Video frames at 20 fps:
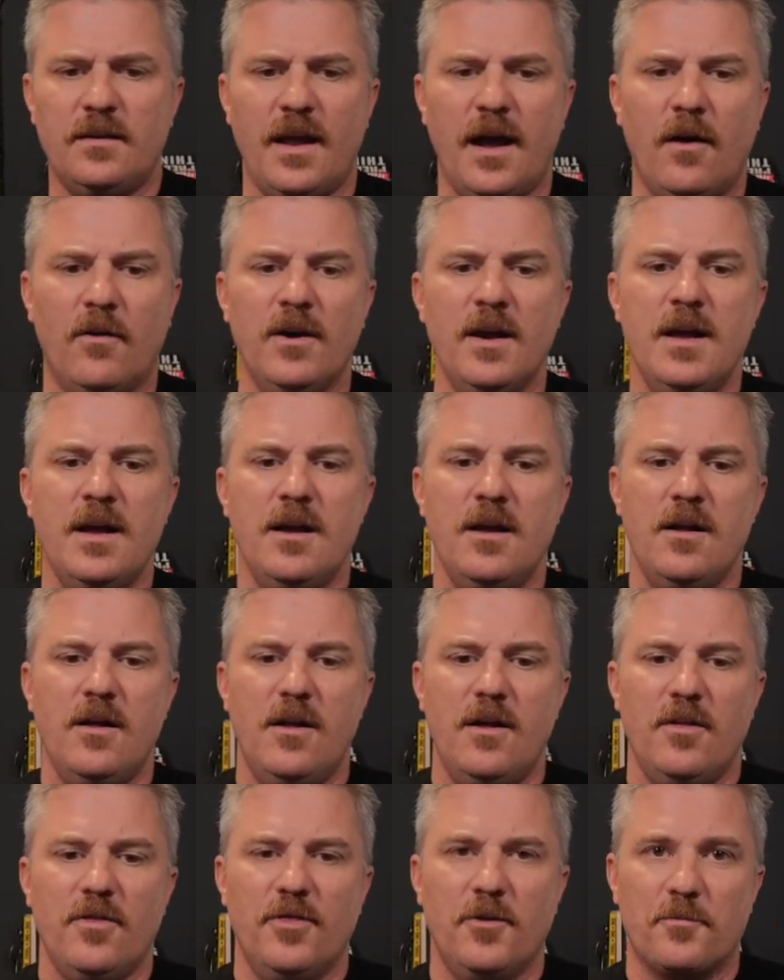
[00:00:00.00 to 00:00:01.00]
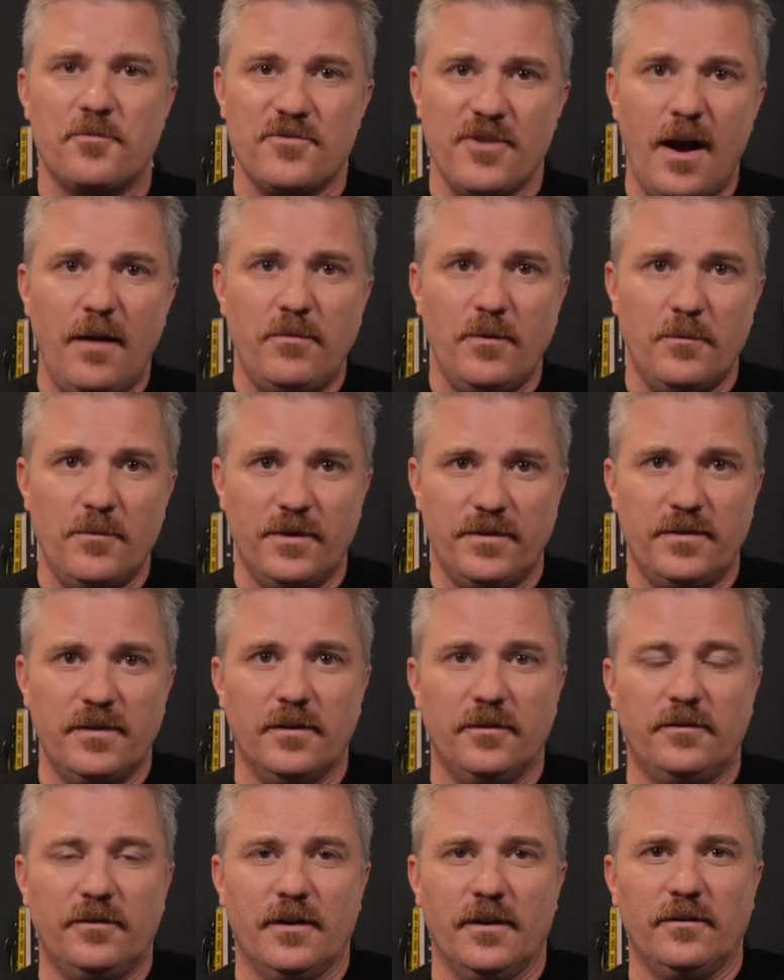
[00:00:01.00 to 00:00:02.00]
Now, the problem with
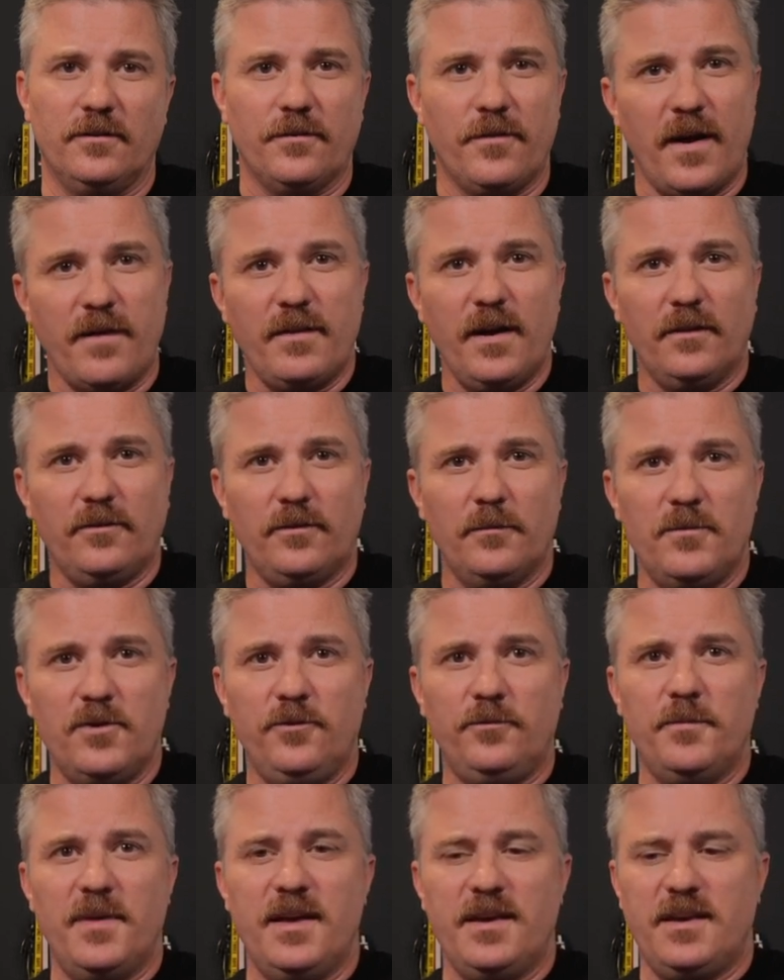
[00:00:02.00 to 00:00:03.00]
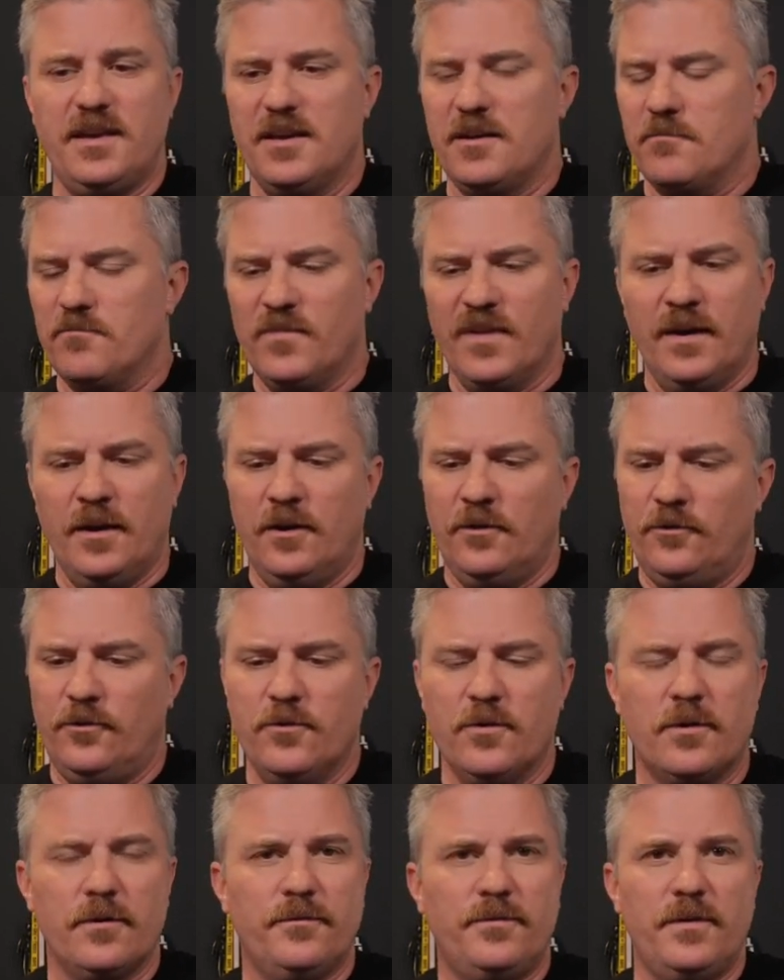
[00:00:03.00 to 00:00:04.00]
this is if I've got somebody who's making
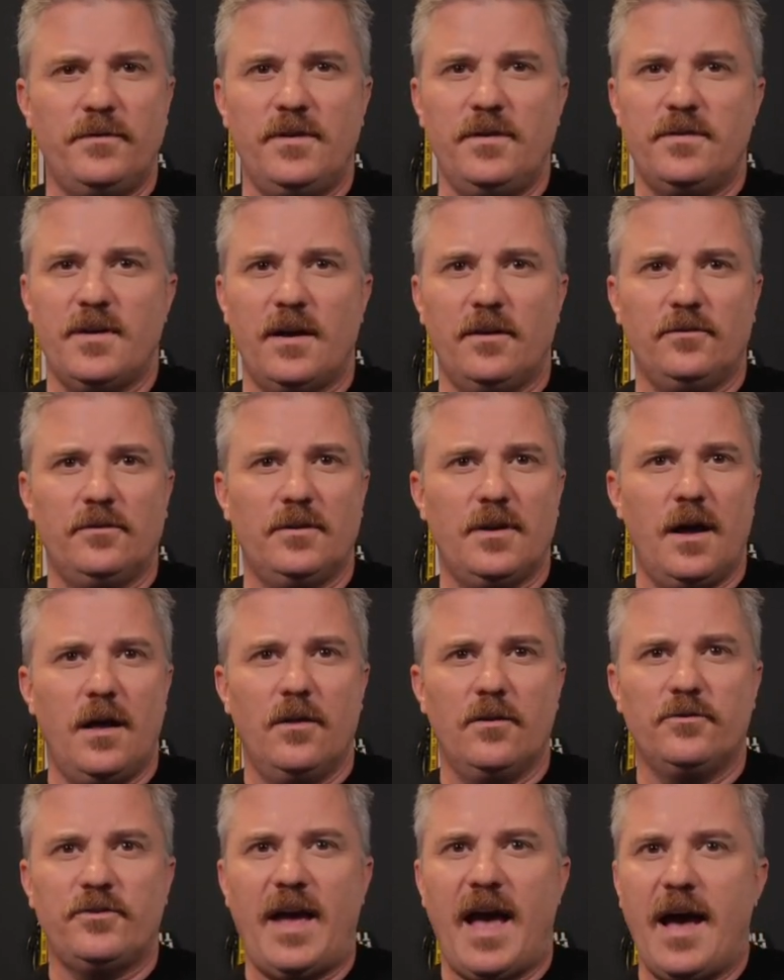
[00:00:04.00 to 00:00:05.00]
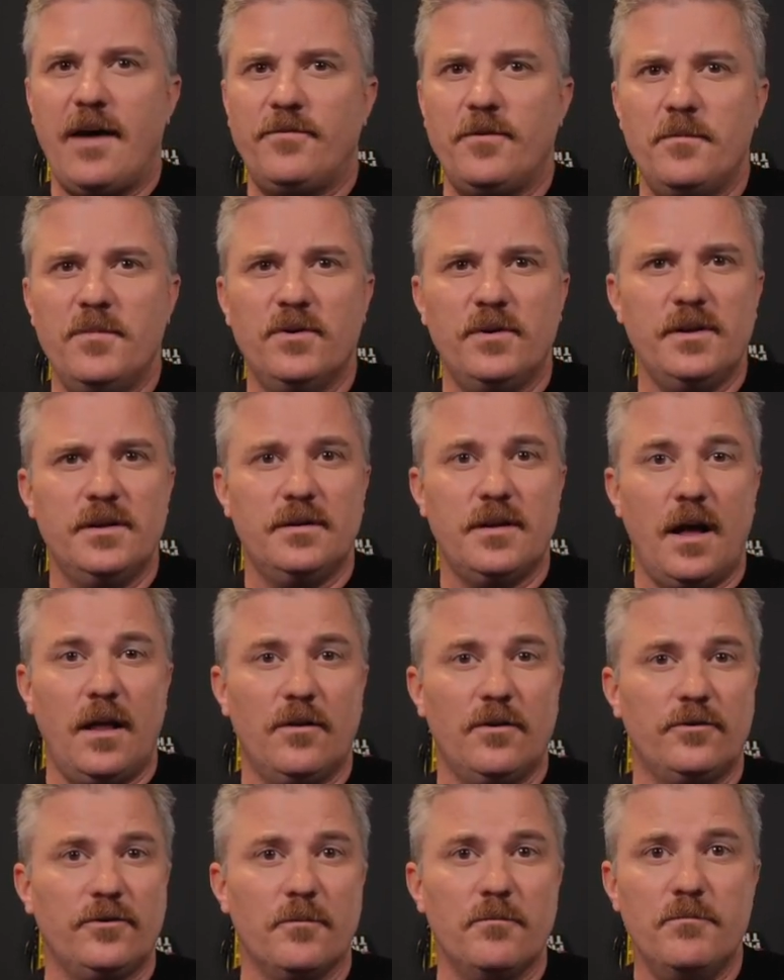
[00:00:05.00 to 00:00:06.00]
$250,000, half a million
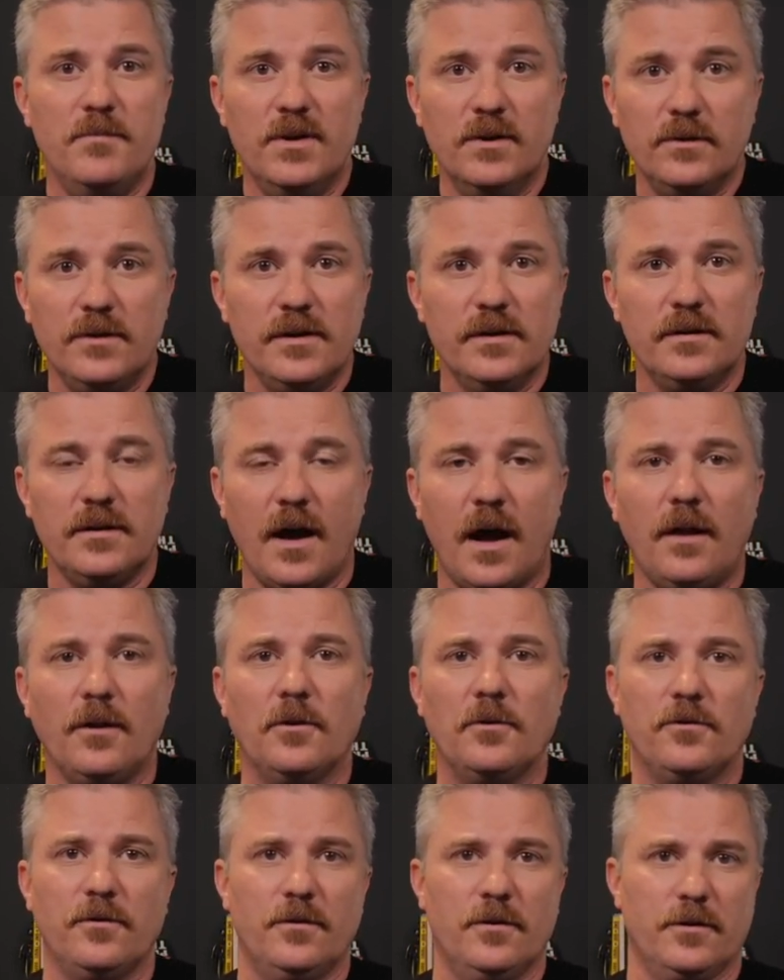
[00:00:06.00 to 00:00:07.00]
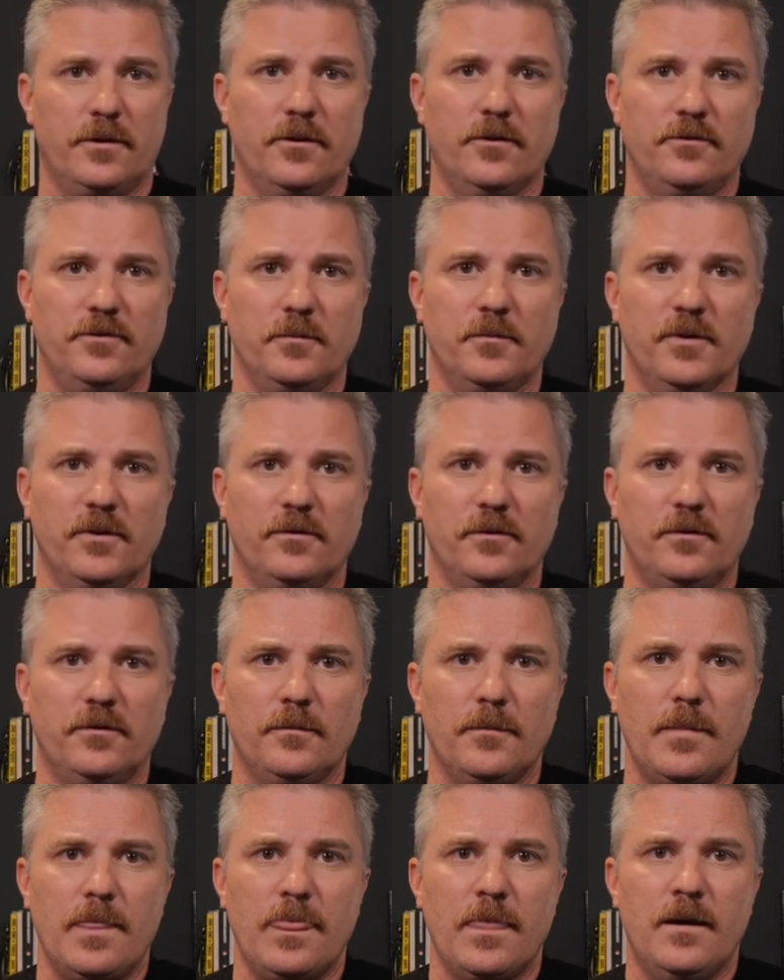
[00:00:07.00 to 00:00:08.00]
dollars, a million dollars in their coaching business,
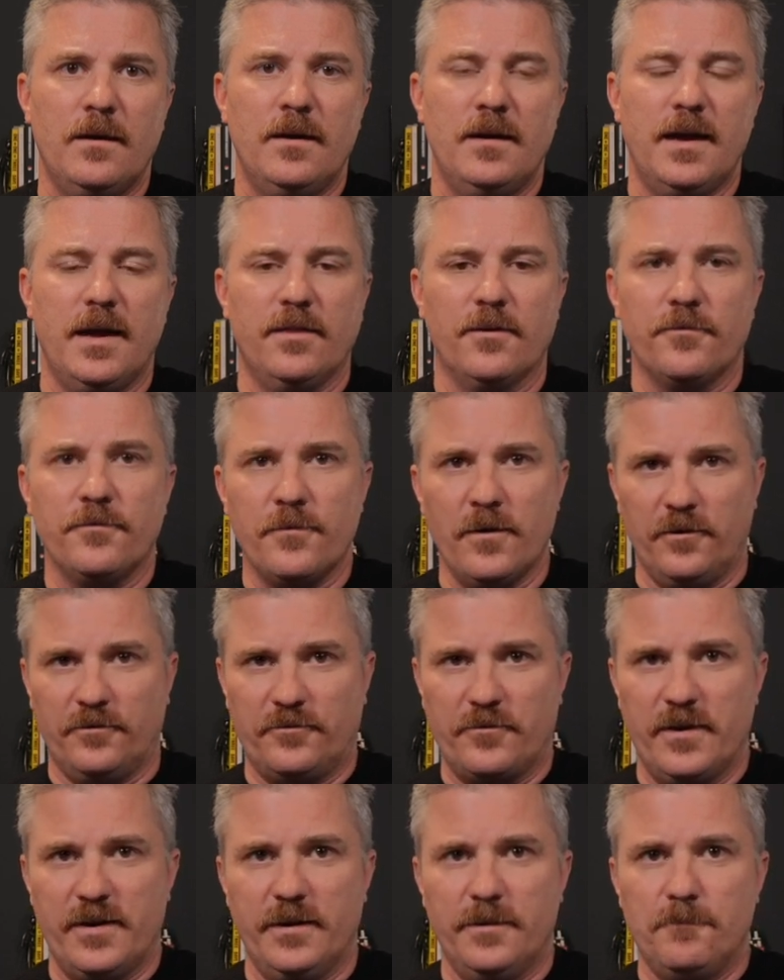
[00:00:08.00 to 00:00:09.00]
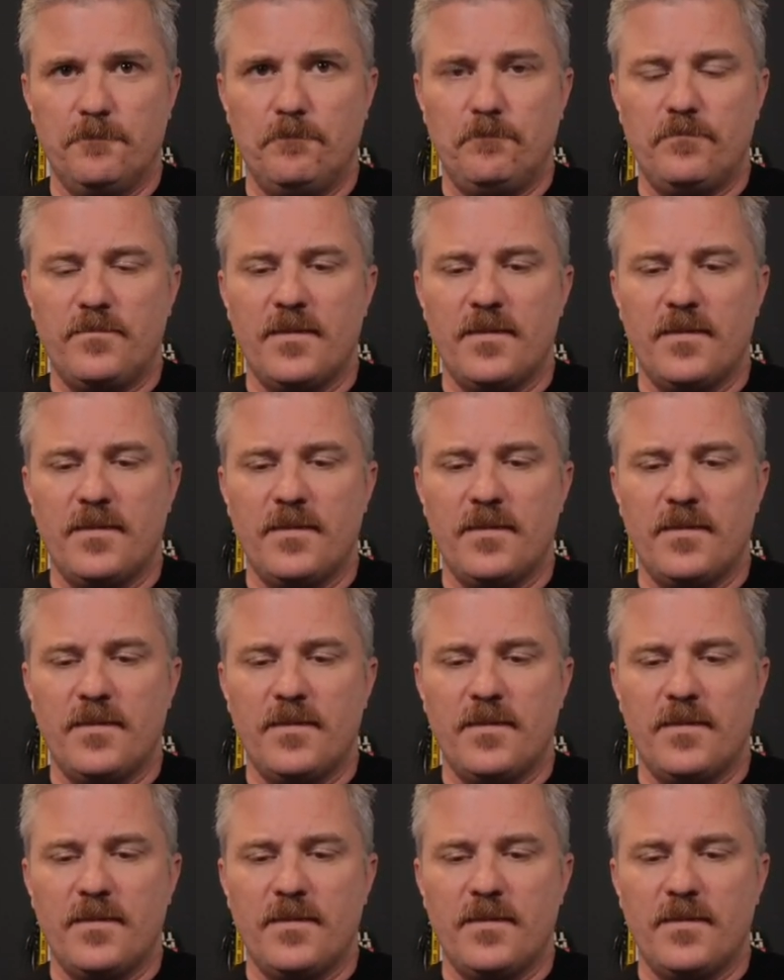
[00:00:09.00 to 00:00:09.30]
and they're frustrated,